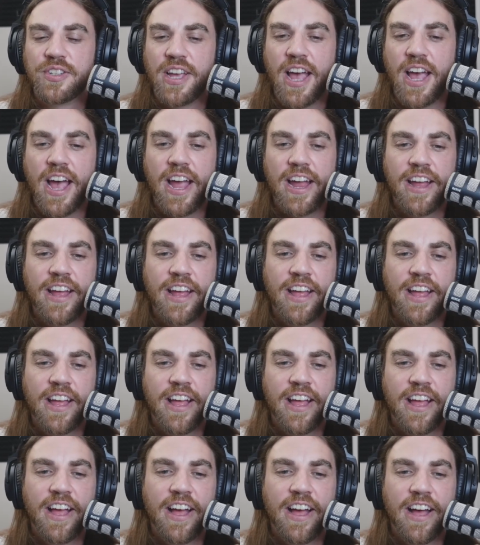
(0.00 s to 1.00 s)
guy.
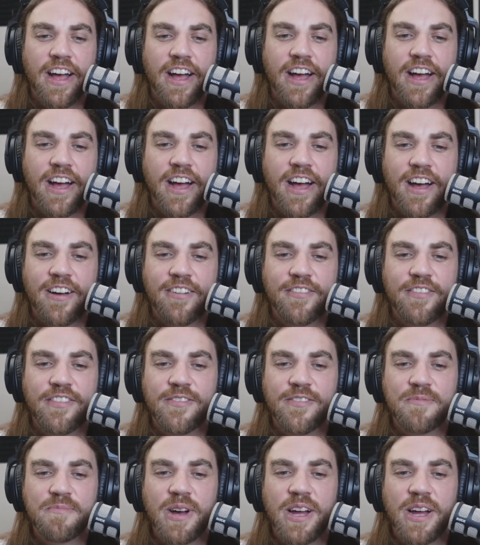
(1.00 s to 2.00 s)

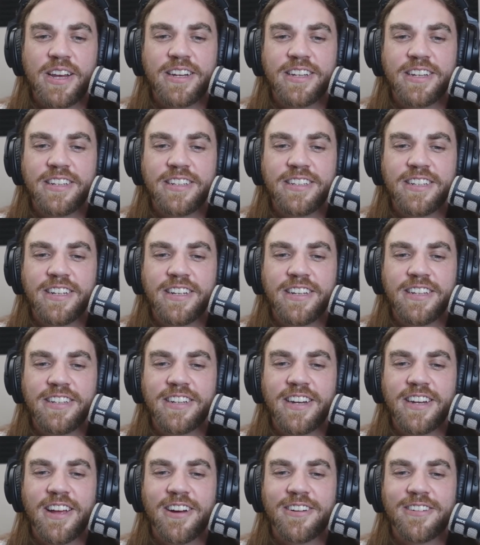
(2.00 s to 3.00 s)
But
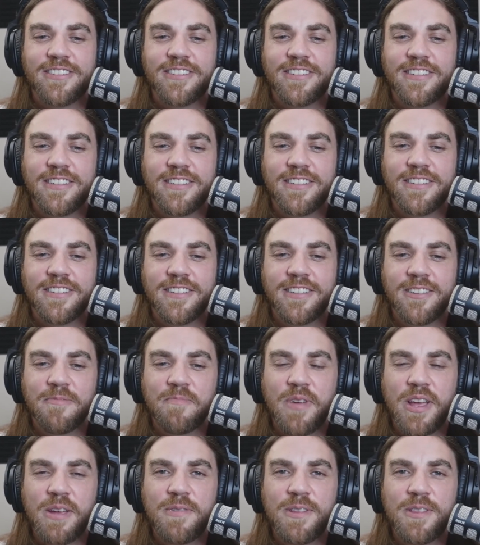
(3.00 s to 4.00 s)
you know,
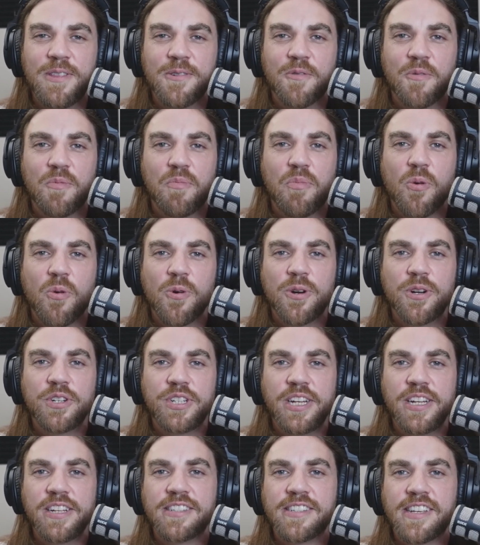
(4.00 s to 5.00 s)
maybe the reporter
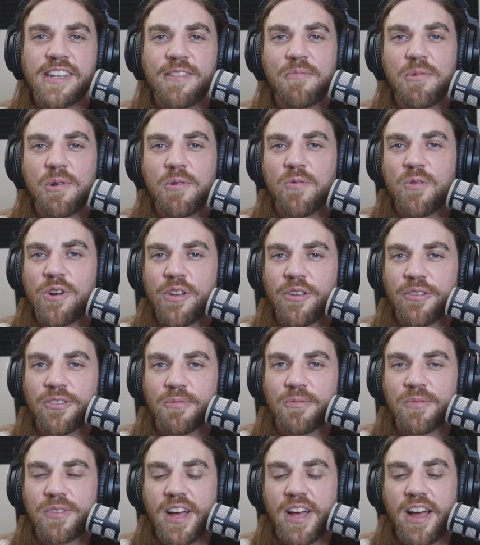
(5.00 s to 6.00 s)
jinx can be real
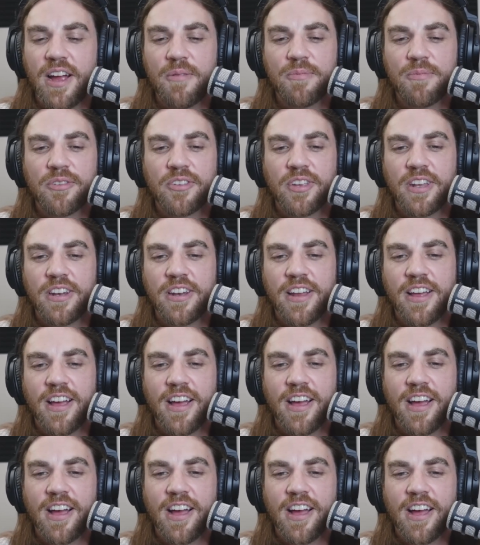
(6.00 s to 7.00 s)
sometimes. And
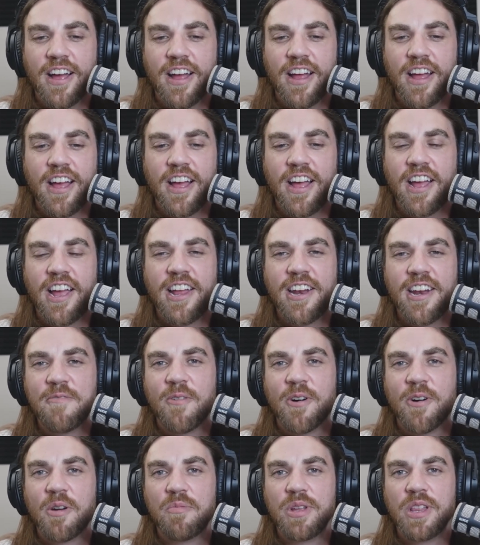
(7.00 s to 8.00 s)
I
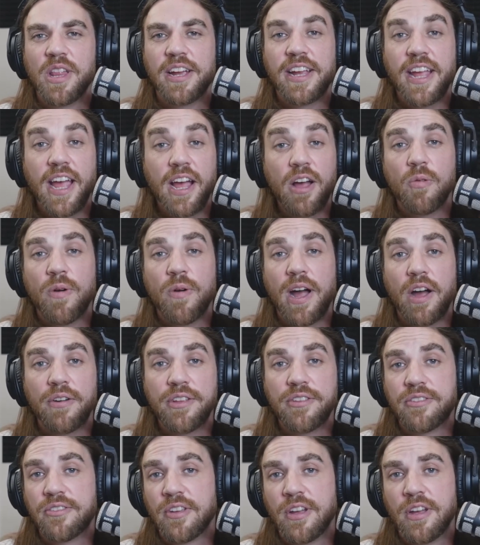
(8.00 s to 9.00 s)
didn't want to be like, oh wow,
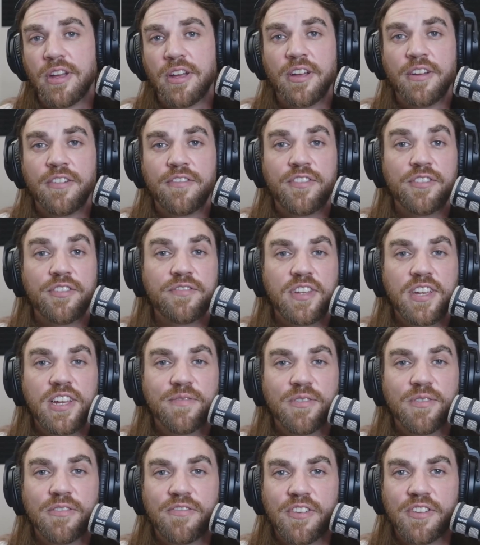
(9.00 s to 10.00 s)
he's
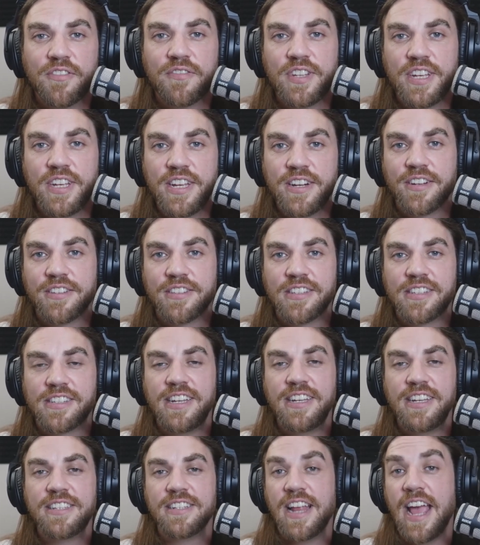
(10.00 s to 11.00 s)
15 for 15 on the
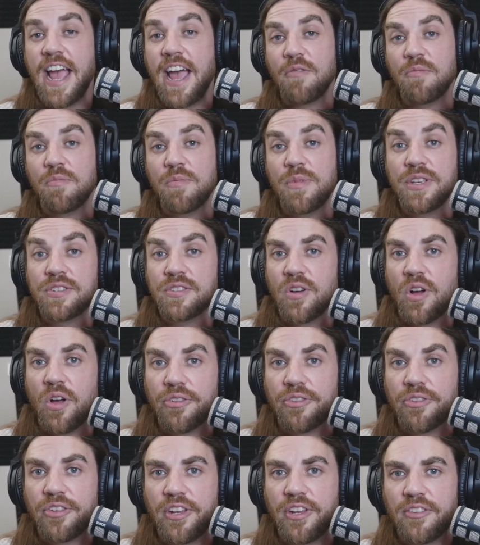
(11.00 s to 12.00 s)
season. Hadn't missed
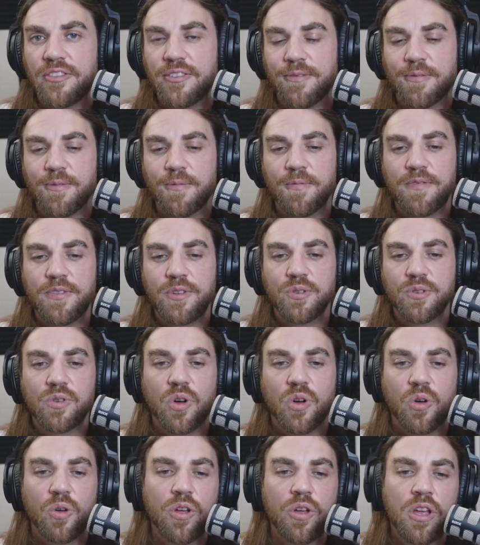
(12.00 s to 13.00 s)
all season from field
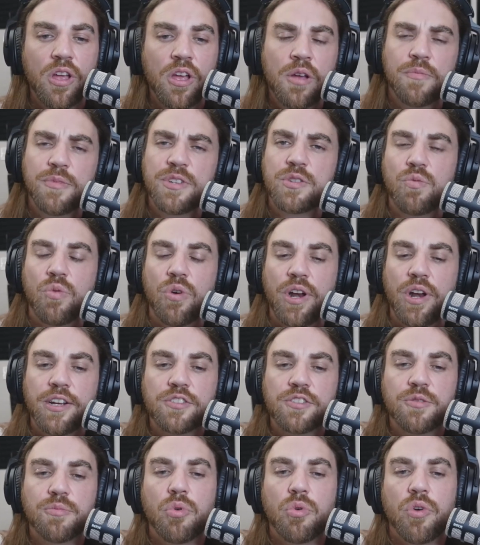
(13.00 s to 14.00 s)
goal. Missed one
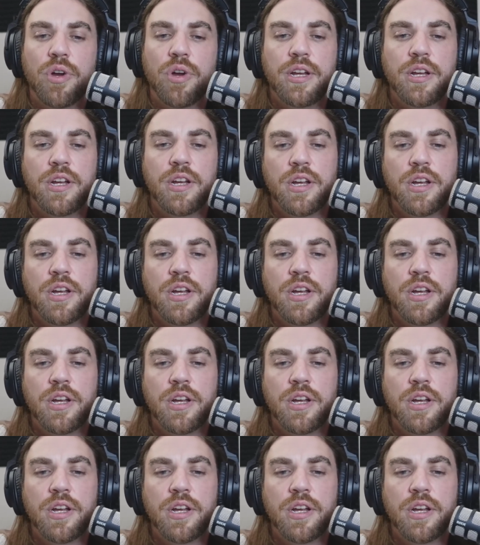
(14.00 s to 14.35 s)
extra point.